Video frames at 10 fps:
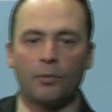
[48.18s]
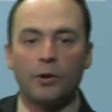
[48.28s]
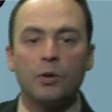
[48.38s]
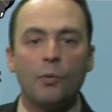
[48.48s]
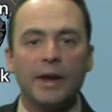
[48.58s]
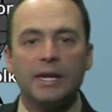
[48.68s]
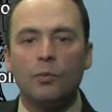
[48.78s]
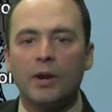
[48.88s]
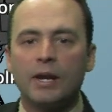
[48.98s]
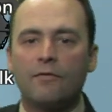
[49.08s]
Pretty windy.
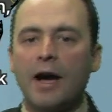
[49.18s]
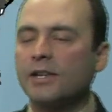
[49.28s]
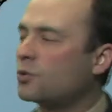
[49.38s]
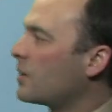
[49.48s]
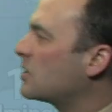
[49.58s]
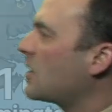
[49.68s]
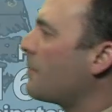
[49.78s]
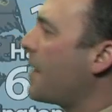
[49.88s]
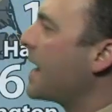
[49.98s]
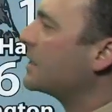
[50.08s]
Wind advisories
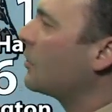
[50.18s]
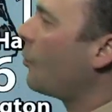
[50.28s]
there back to the